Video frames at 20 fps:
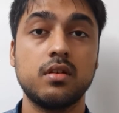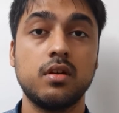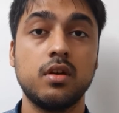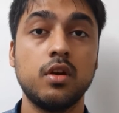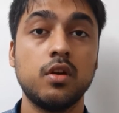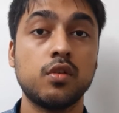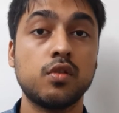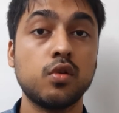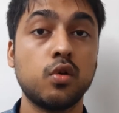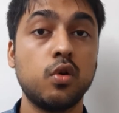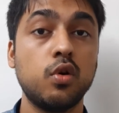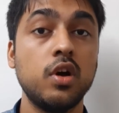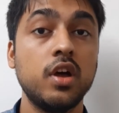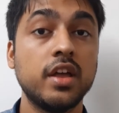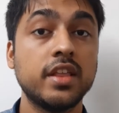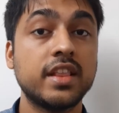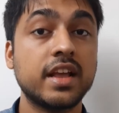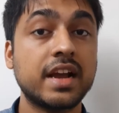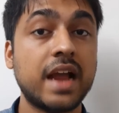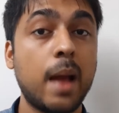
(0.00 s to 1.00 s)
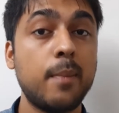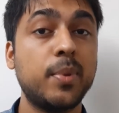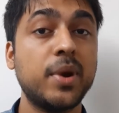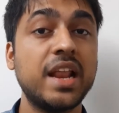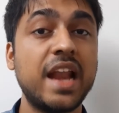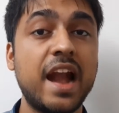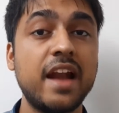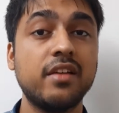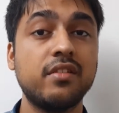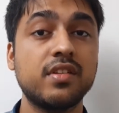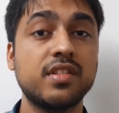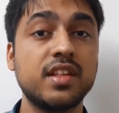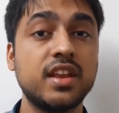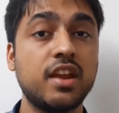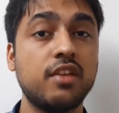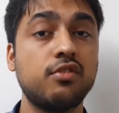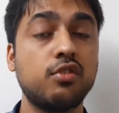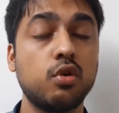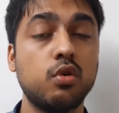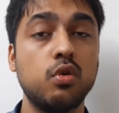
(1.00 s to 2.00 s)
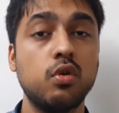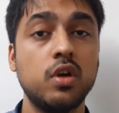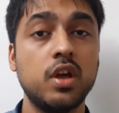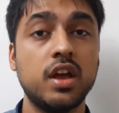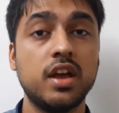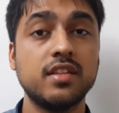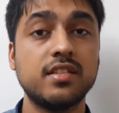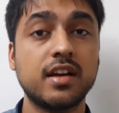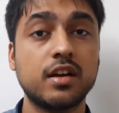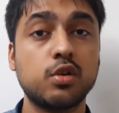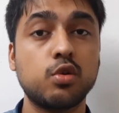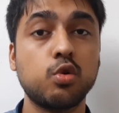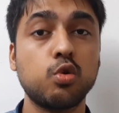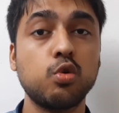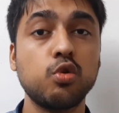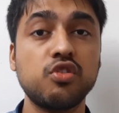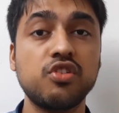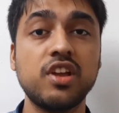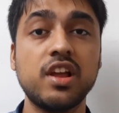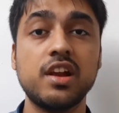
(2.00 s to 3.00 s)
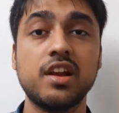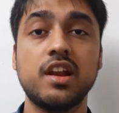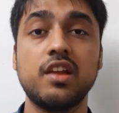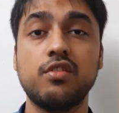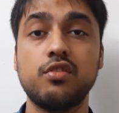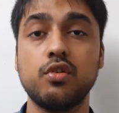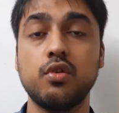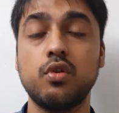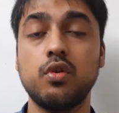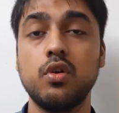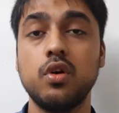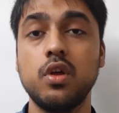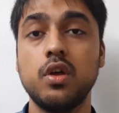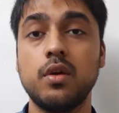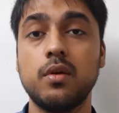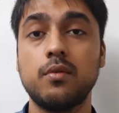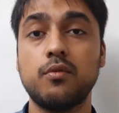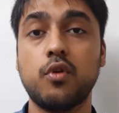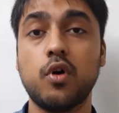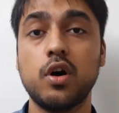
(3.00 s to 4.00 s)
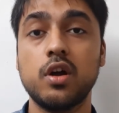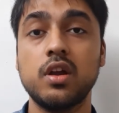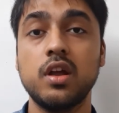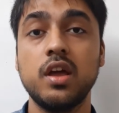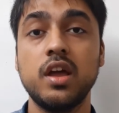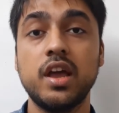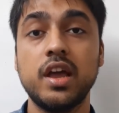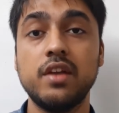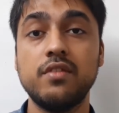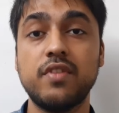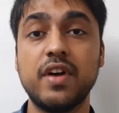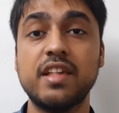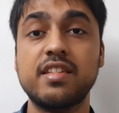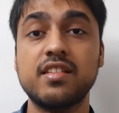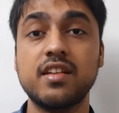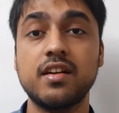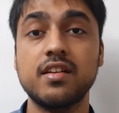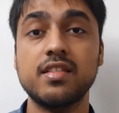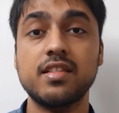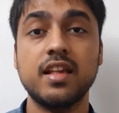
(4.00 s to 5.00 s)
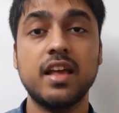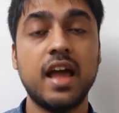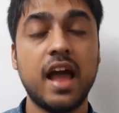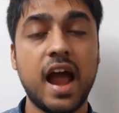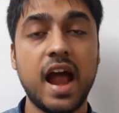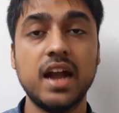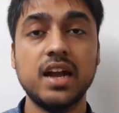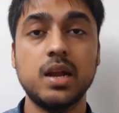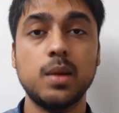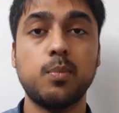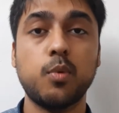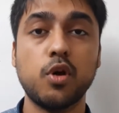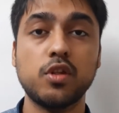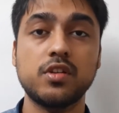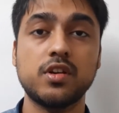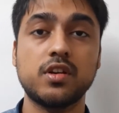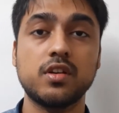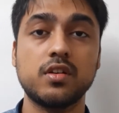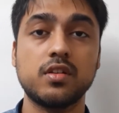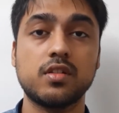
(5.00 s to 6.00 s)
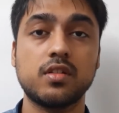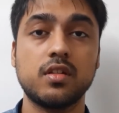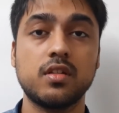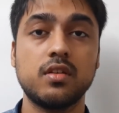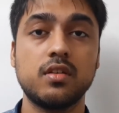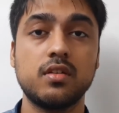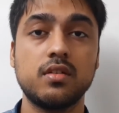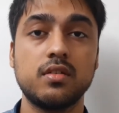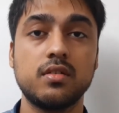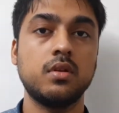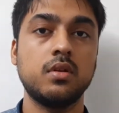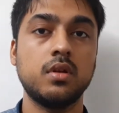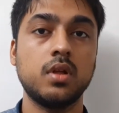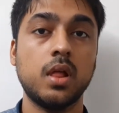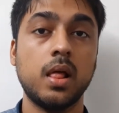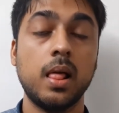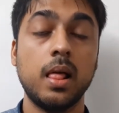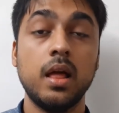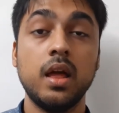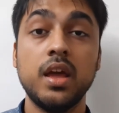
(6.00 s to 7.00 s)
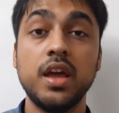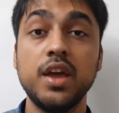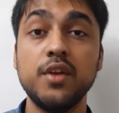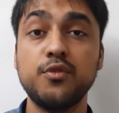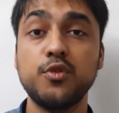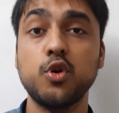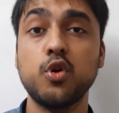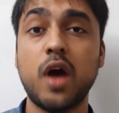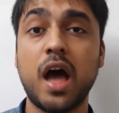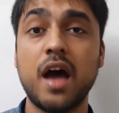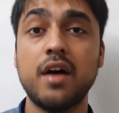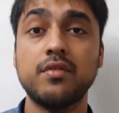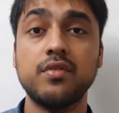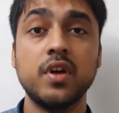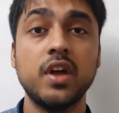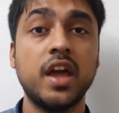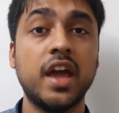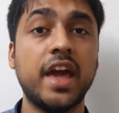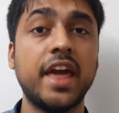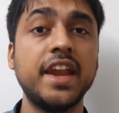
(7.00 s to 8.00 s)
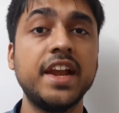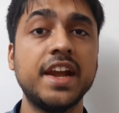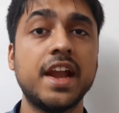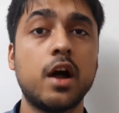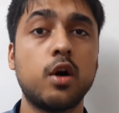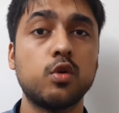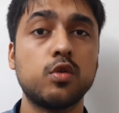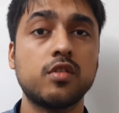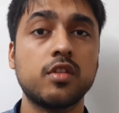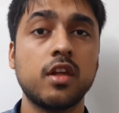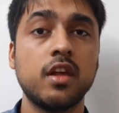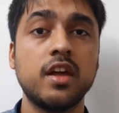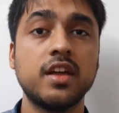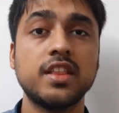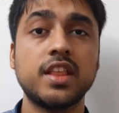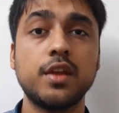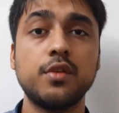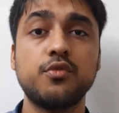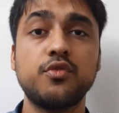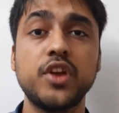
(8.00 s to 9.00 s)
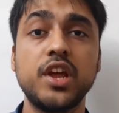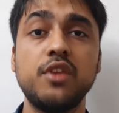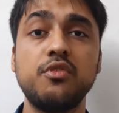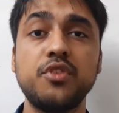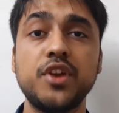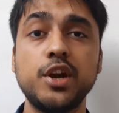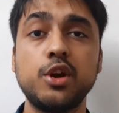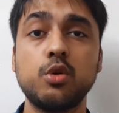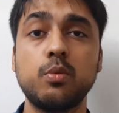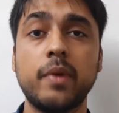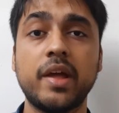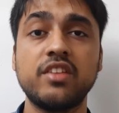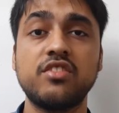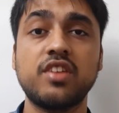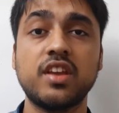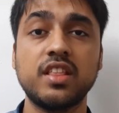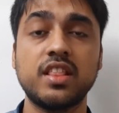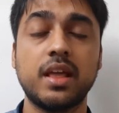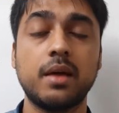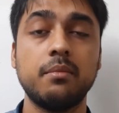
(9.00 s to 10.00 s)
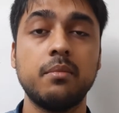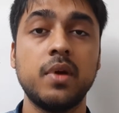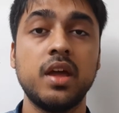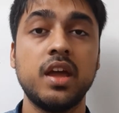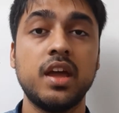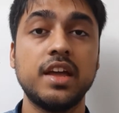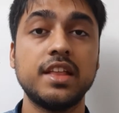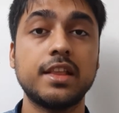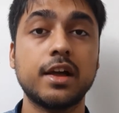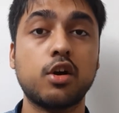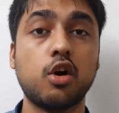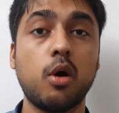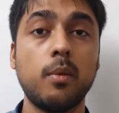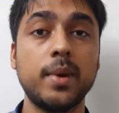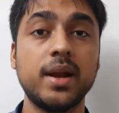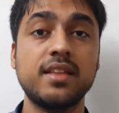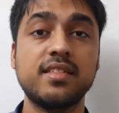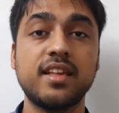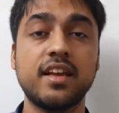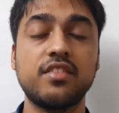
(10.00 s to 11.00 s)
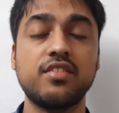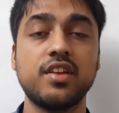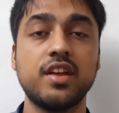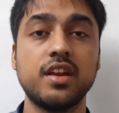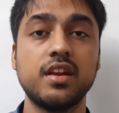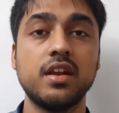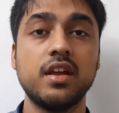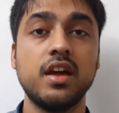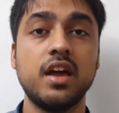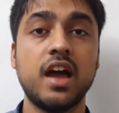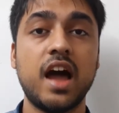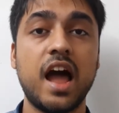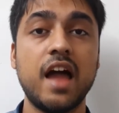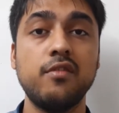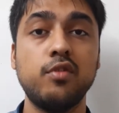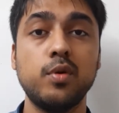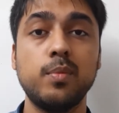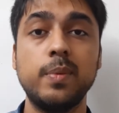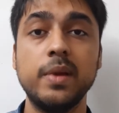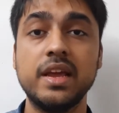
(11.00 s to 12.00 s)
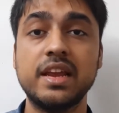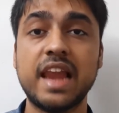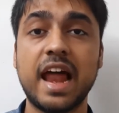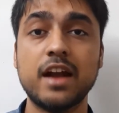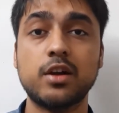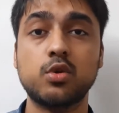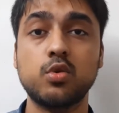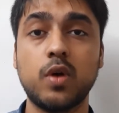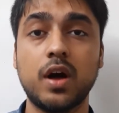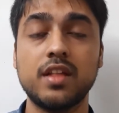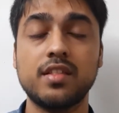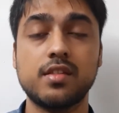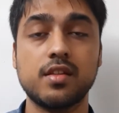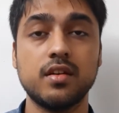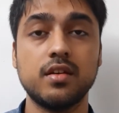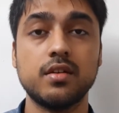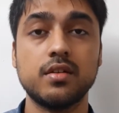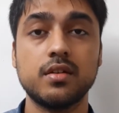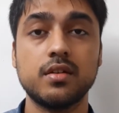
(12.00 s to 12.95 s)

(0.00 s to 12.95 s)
So, the capital adequacy ratio is a crucial ratio for investors and depositors. If you have any doubts, then feel free to mention them in the comment section. I would be glad to answer.